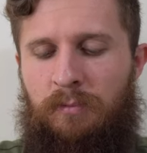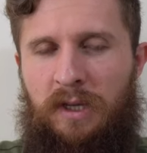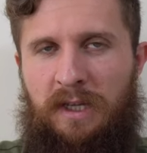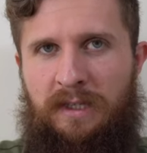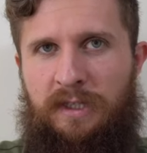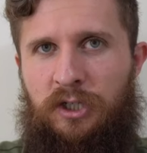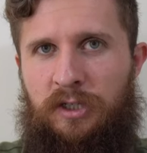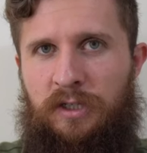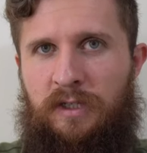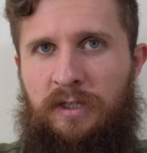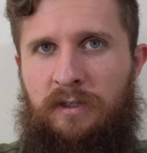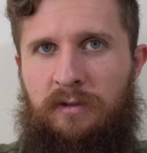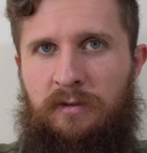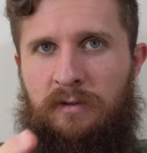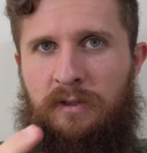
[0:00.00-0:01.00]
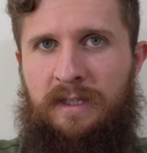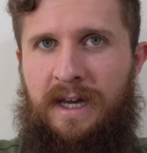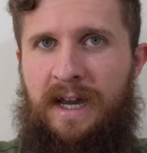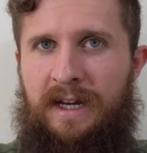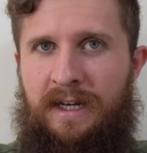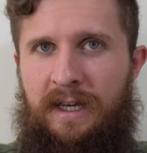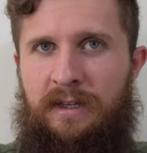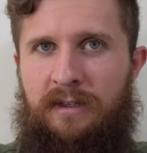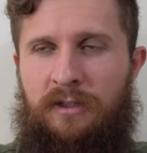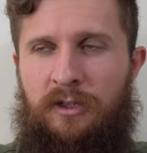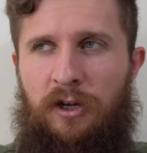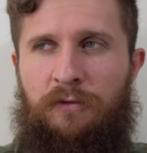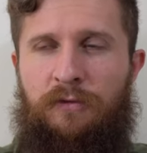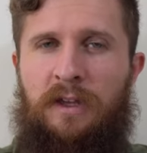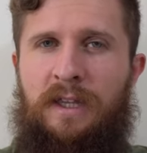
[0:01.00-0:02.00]
It's just tiny.
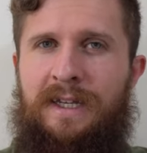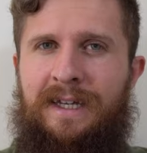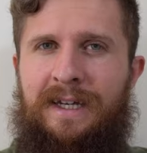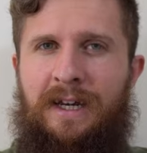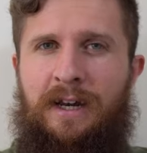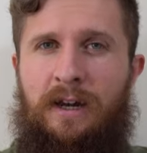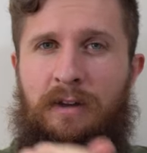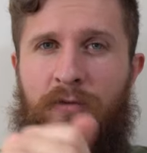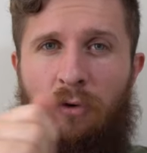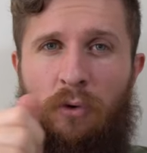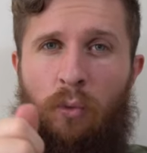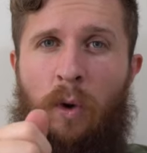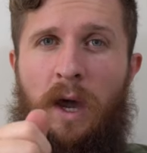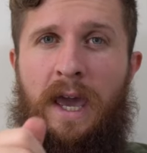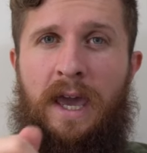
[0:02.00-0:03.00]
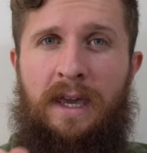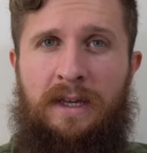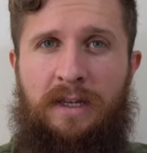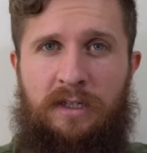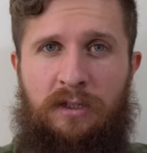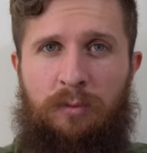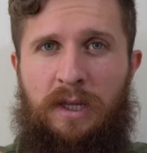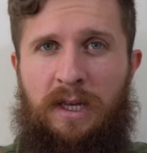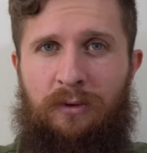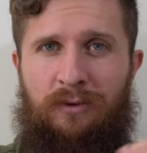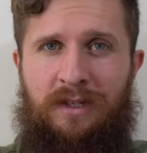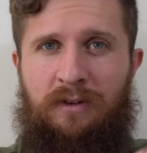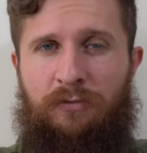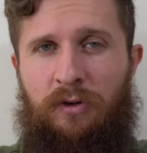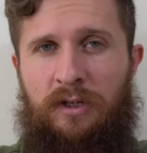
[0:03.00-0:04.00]
So you're feeling it in a different way because you're playing
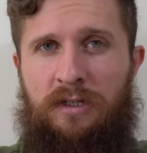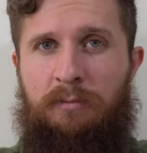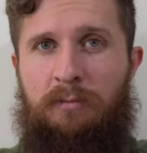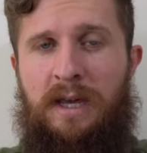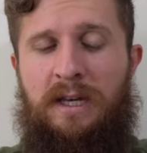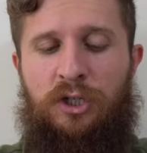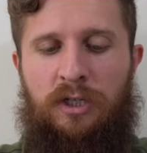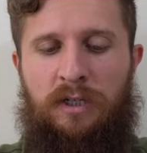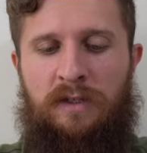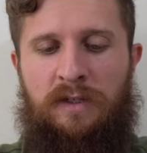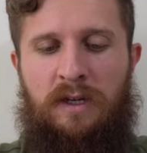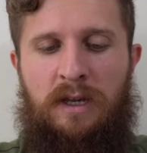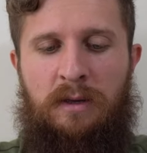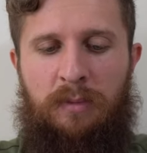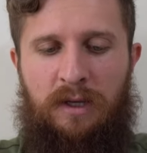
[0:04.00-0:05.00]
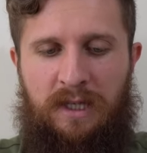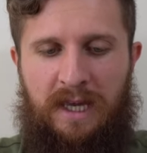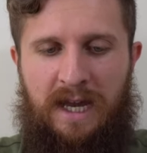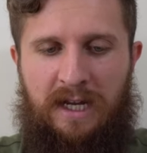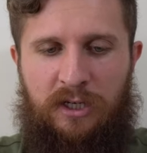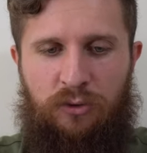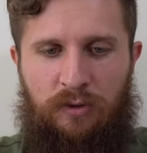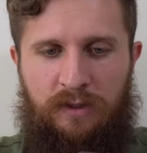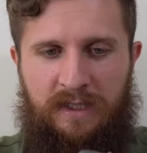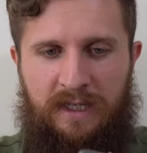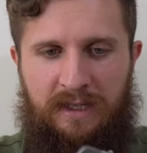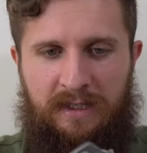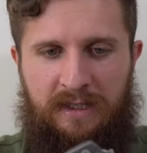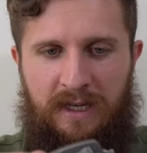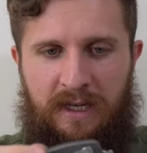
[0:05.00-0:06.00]
with different dimensions, but the actual
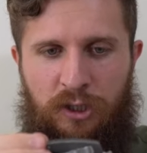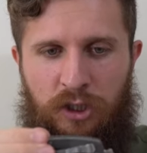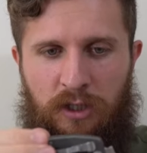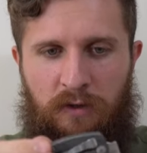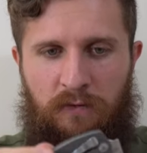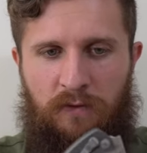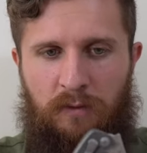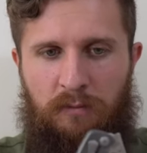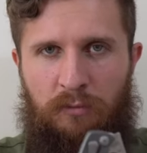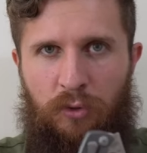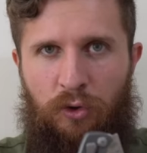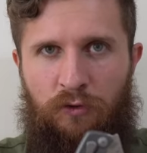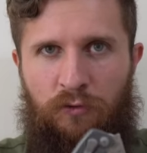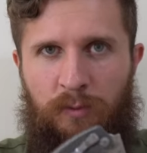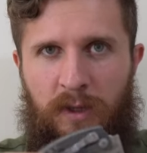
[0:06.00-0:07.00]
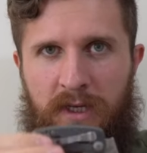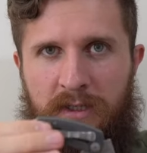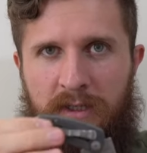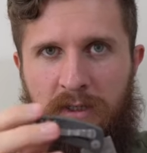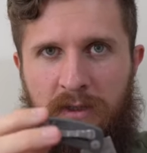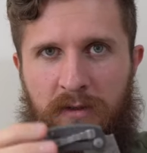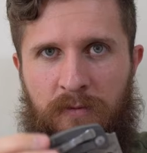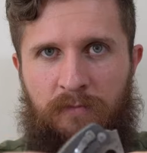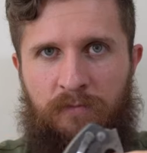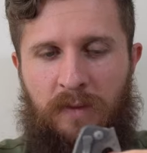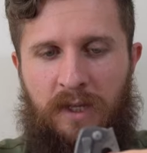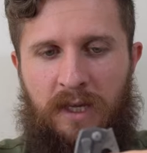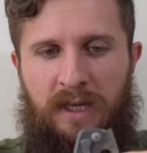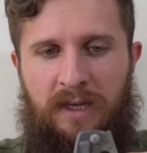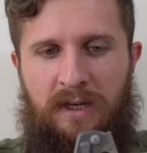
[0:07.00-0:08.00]
sensation of the movement
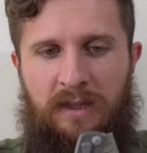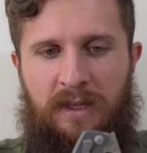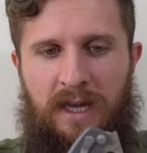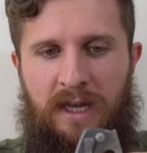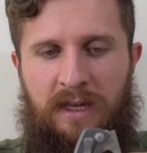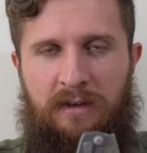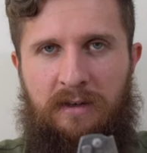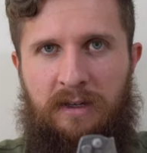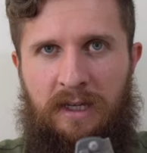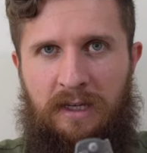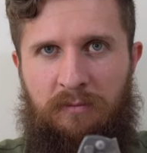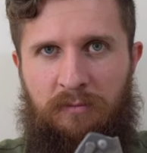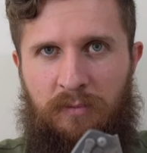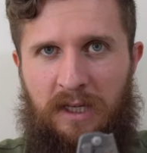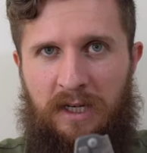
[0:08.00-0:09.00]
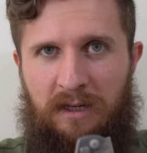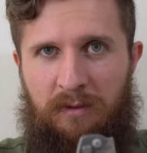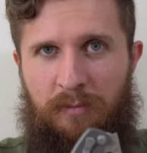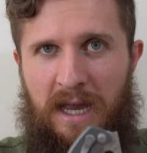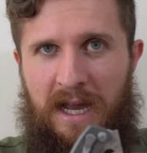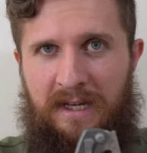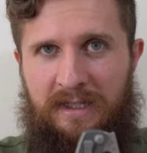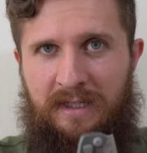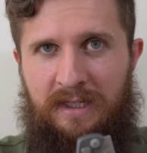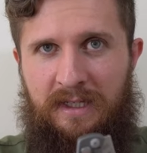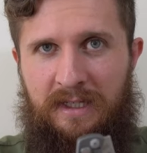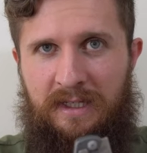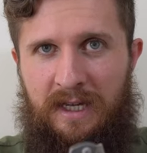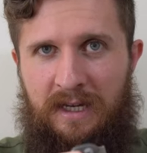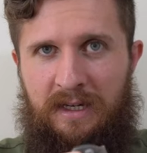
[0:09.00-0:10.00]
and that getting past the
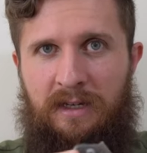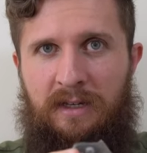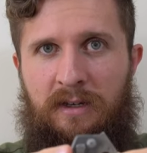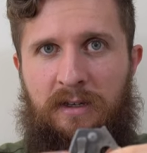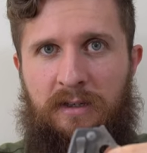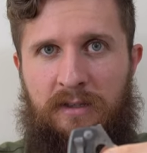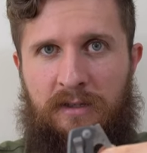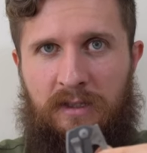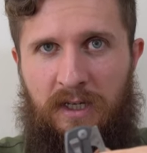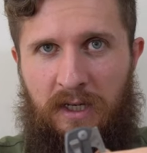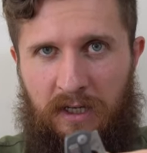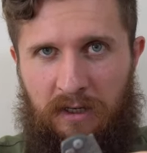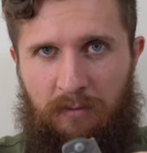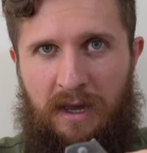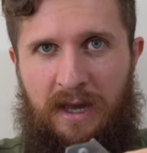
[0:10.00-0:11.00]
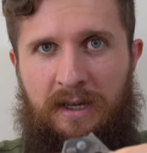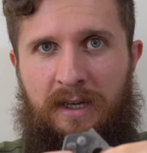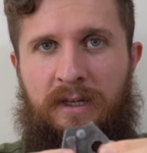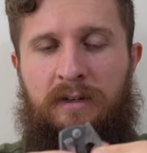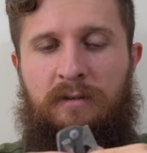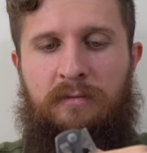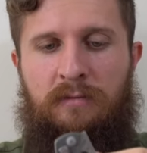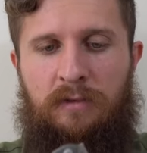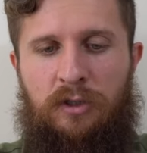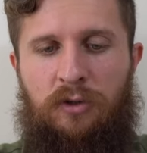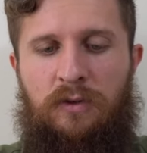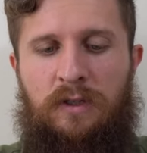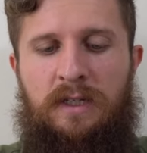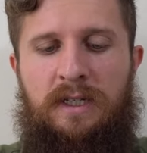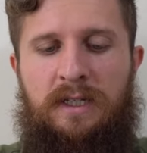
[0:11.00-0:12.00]
detent and it sucking back in
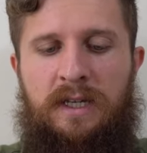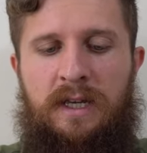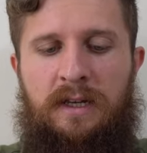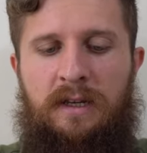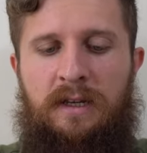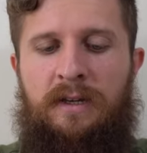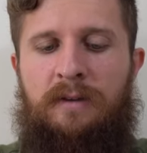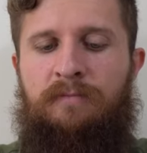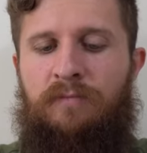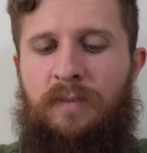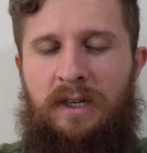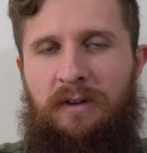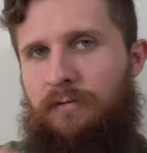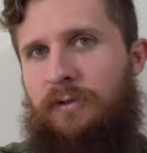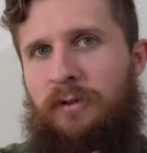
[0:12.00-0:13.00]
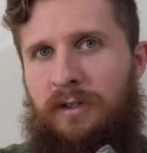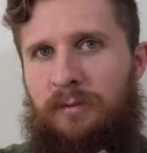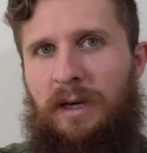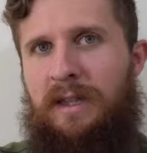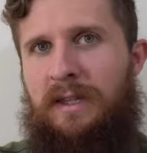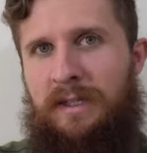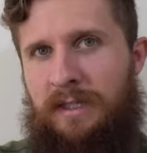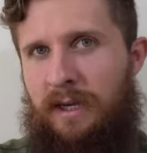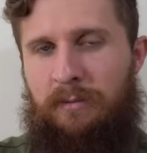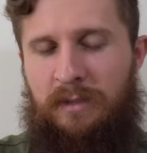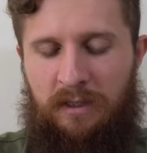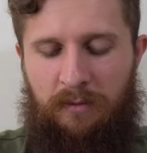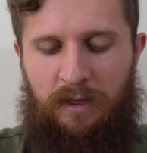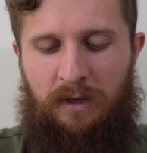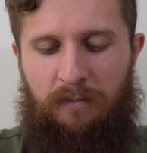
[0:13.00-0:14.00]
to the detent, it feels about the same
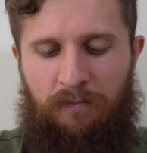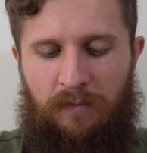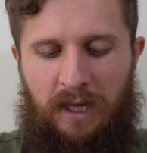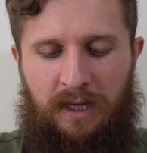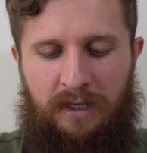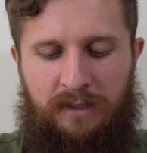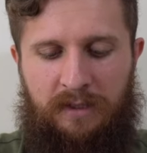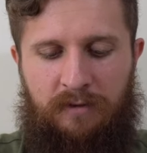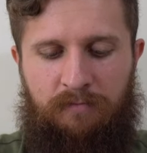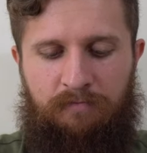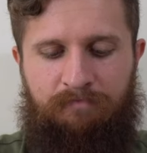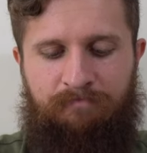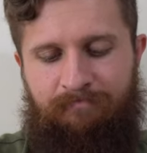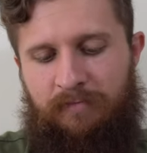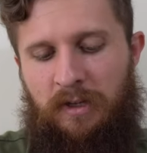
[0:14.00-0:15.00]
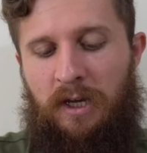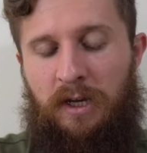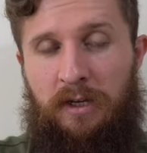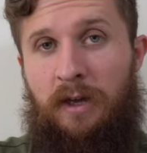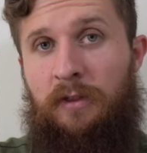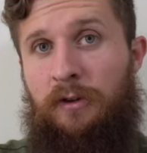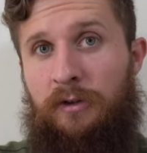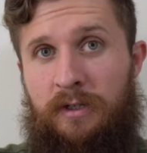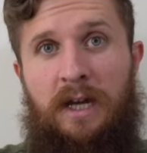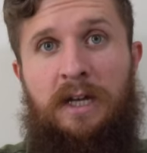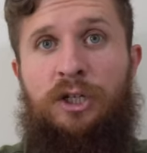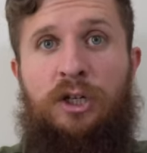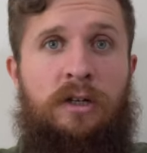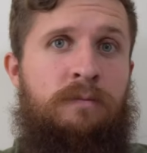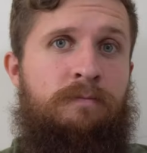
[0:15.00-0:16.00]
to me as another
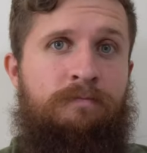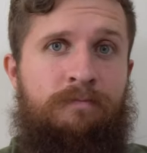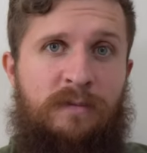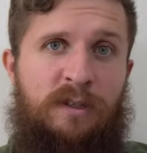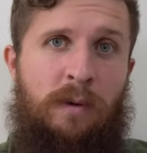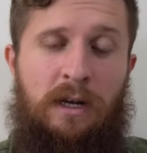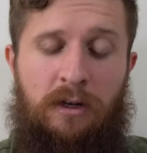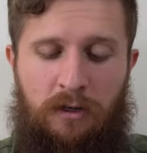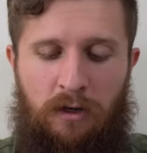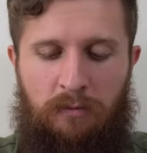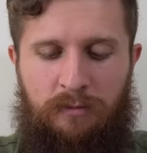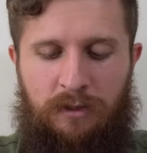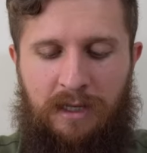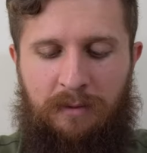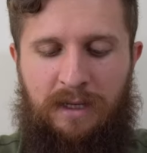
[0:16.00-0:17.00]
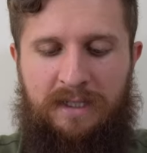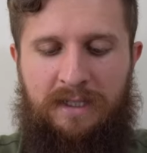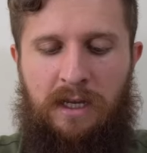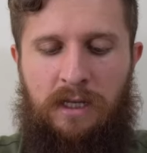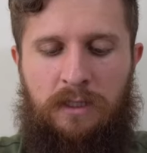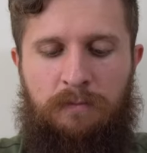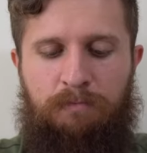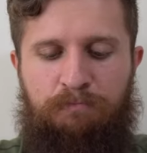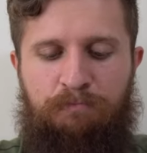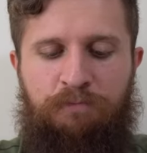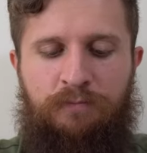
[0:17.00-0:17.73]
Taichung Spyderco. So that makes sense.